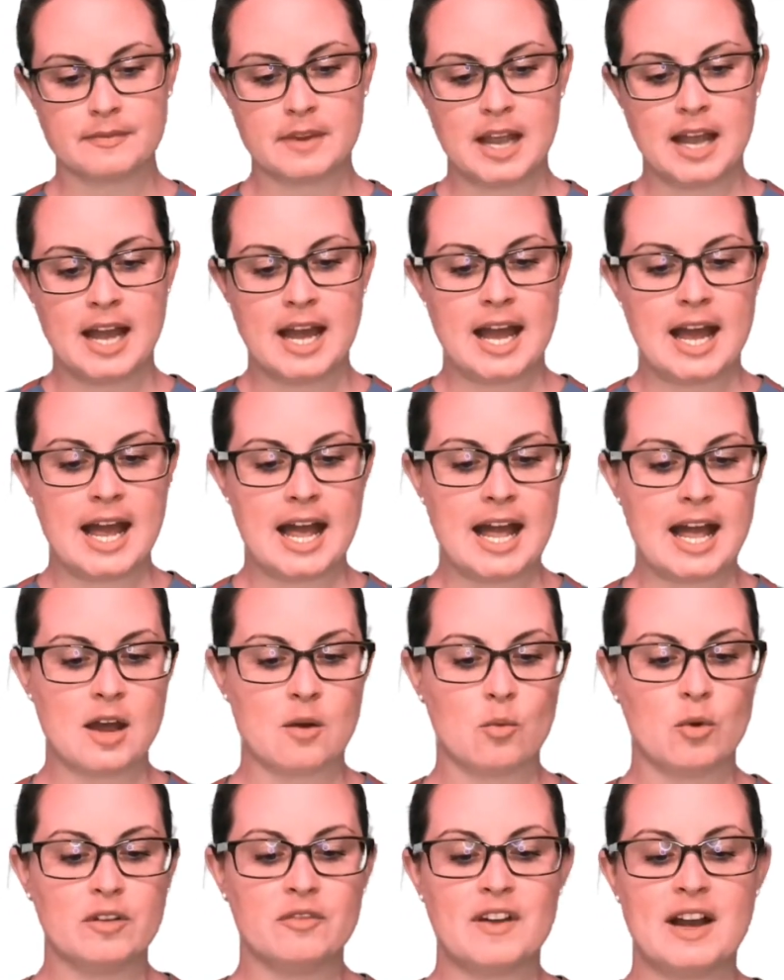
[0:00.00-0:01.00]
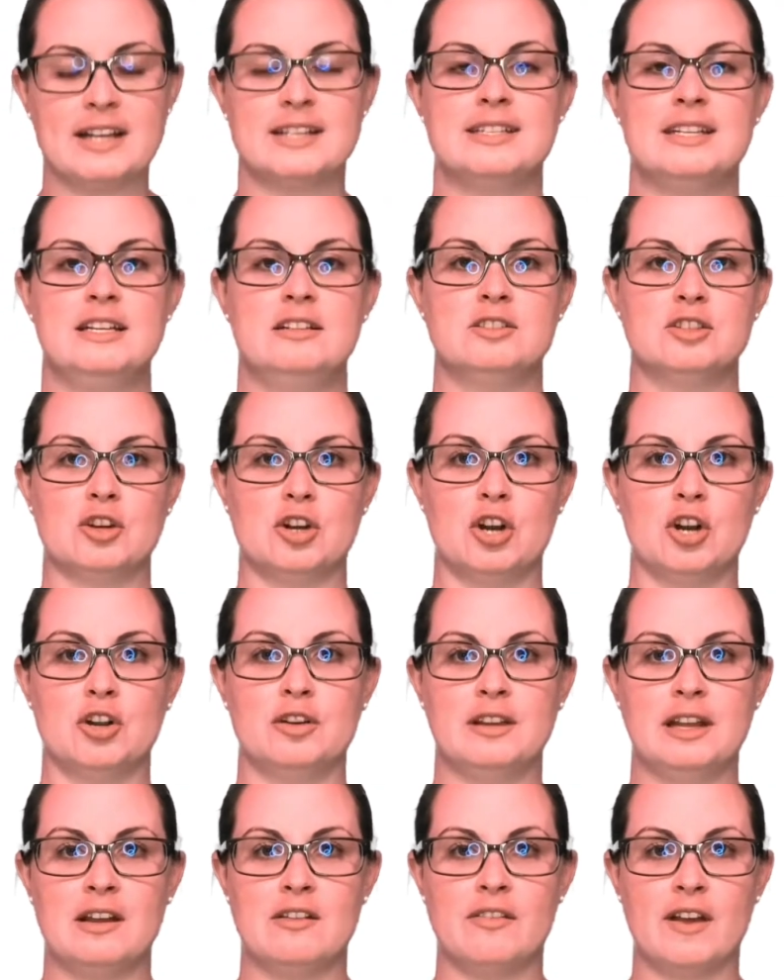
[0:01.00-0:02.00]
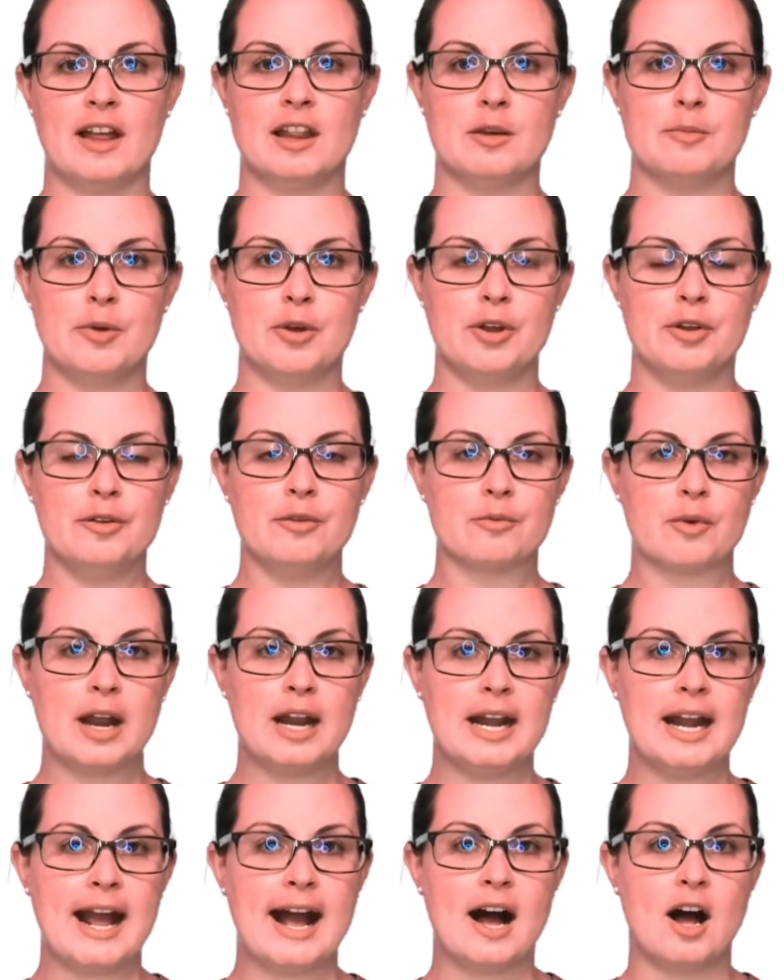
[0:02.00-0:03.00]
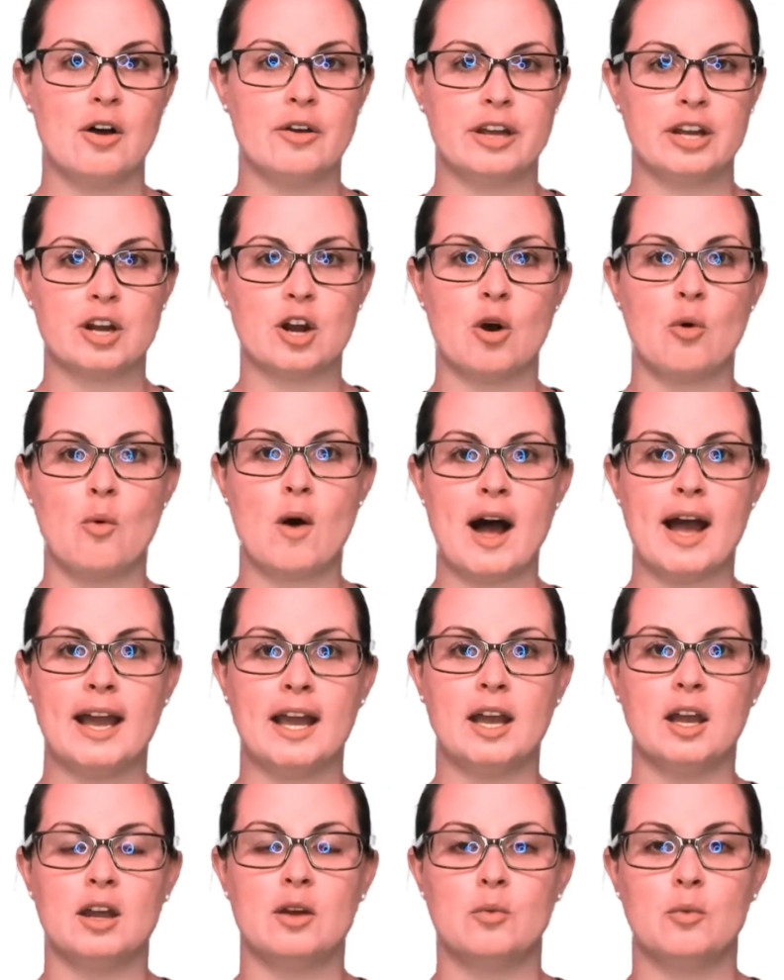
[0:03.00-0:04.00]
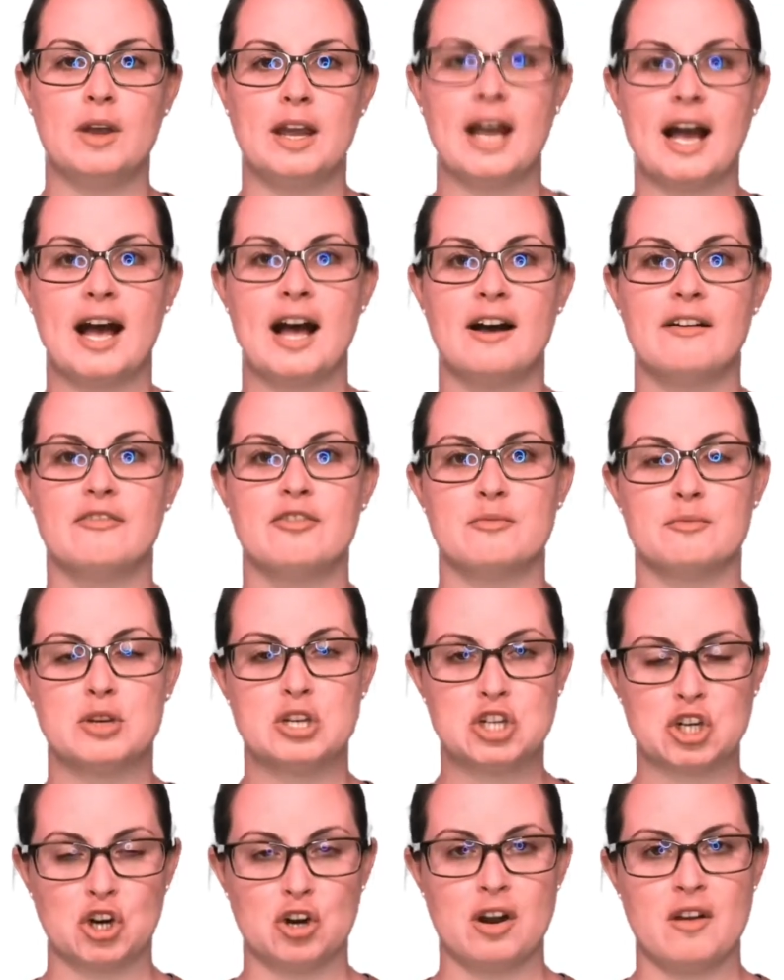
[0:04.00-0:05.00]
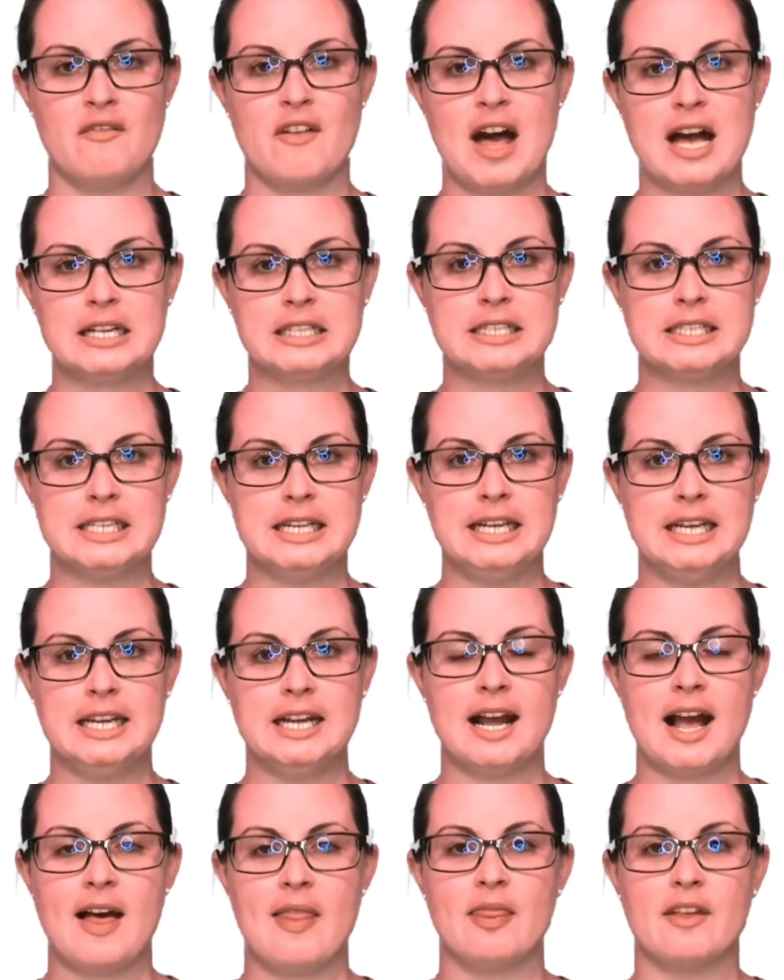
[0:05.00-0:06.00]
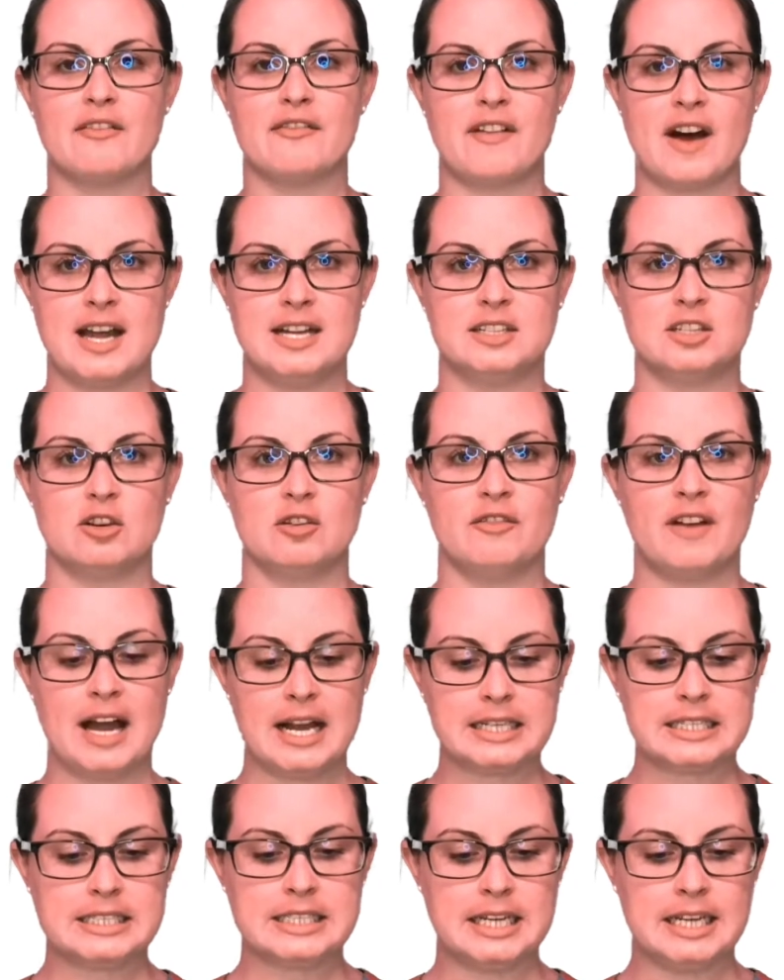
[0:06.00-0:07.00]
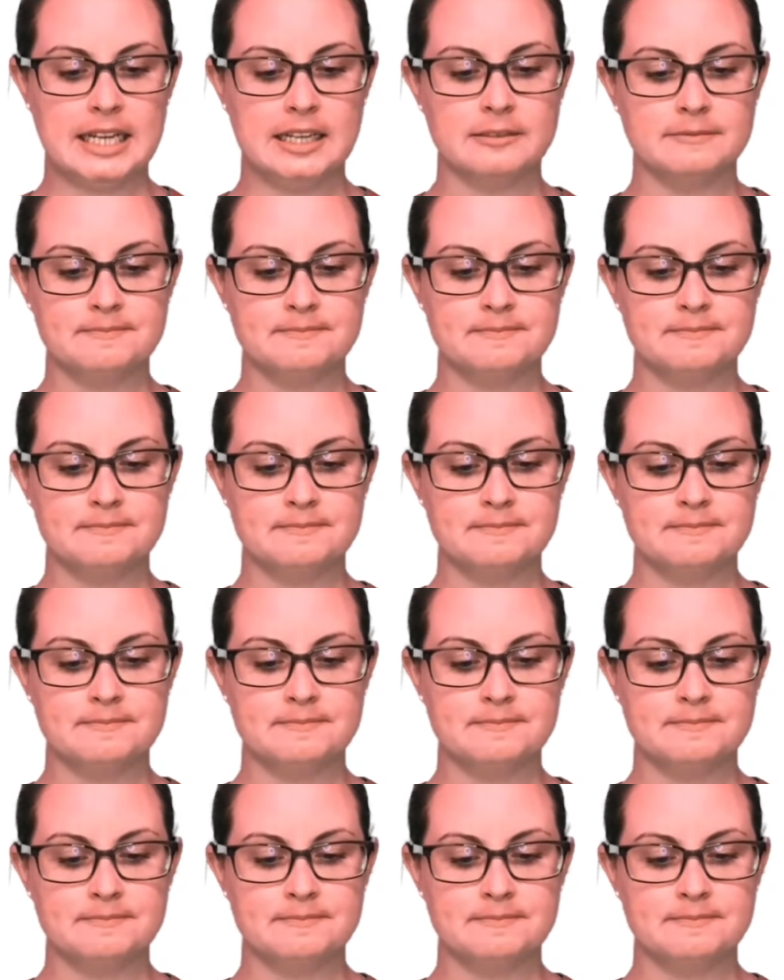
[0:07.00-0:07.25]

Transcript: And what vaccines are currently available? Right now in Hawaii, we have the Moderna vaccine and the Pfizer vaccine.